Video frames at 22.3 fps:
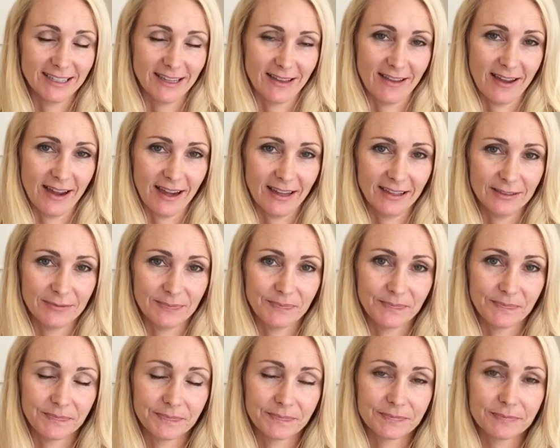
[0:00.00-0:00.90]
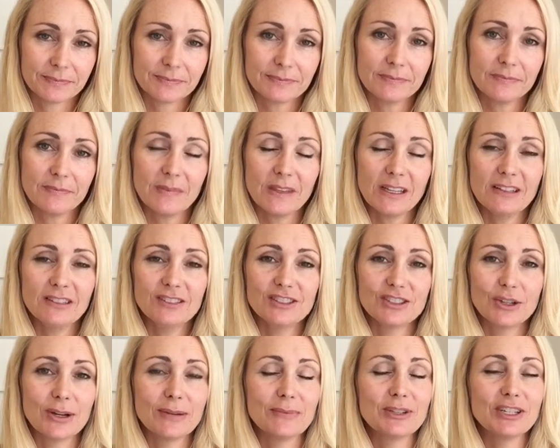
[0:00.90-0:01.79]
to that.
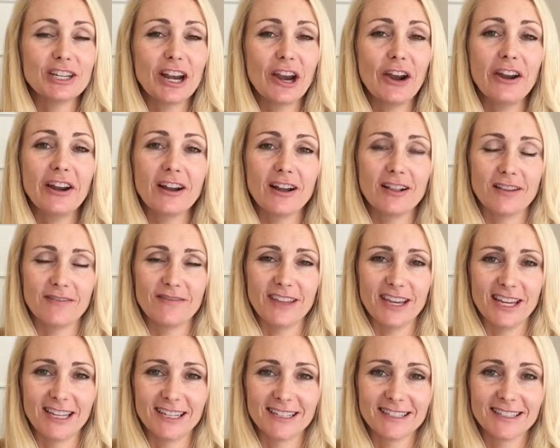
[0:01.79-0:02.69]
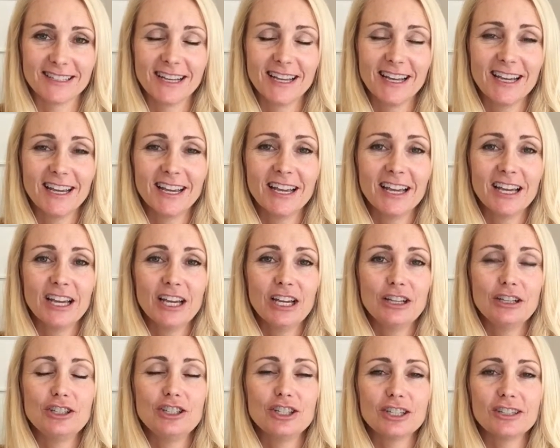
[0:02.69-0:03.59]
So I'm sharing all of this
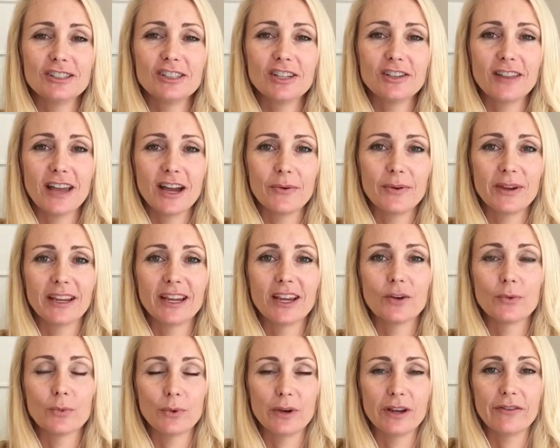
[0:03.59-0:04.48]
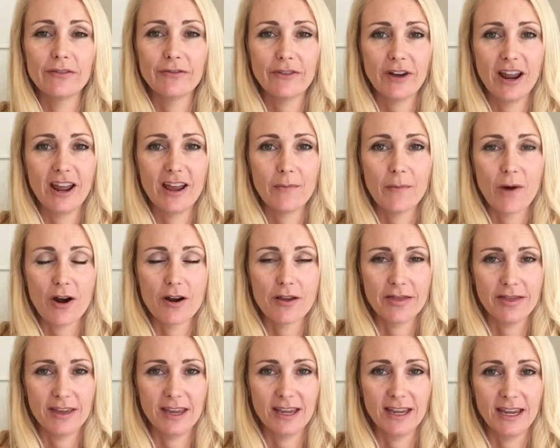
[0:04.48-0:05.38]
just so that we can reframe our
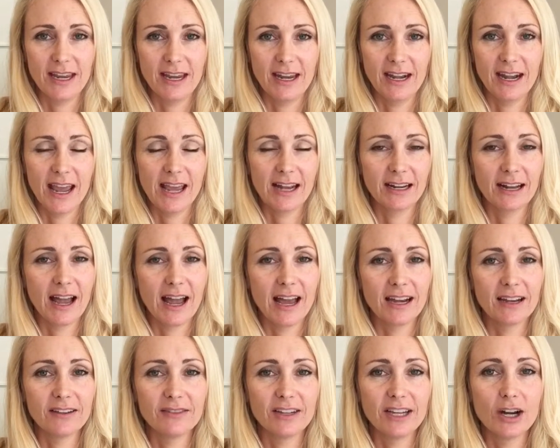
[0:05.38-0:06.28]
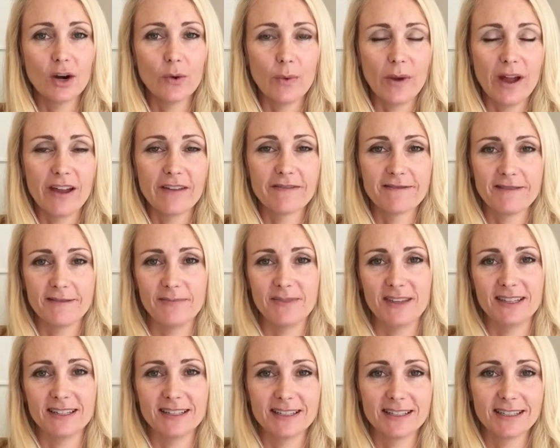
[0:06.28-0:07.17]
thinking and kind of get away from
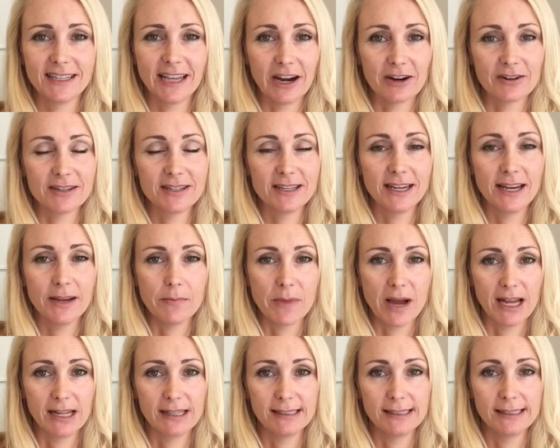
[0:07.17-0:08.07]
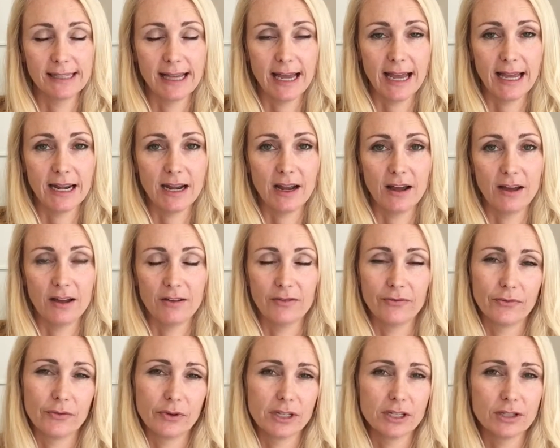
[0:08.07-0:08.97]
this scarcity mindset of
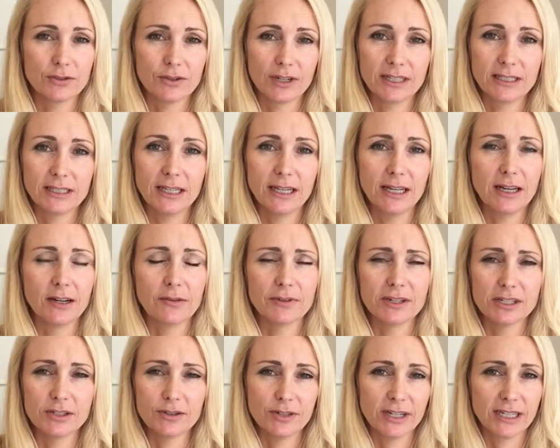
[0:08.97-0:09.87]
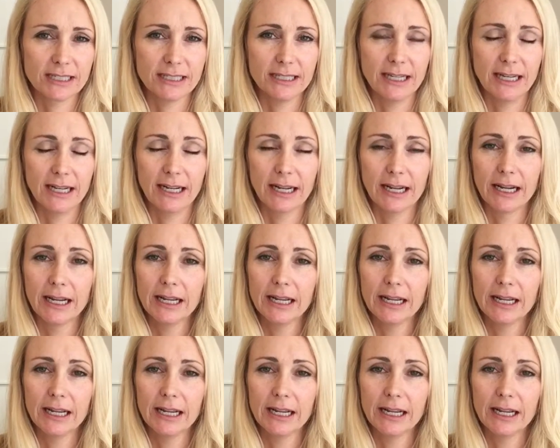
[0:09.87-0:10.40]
restricting and restricting.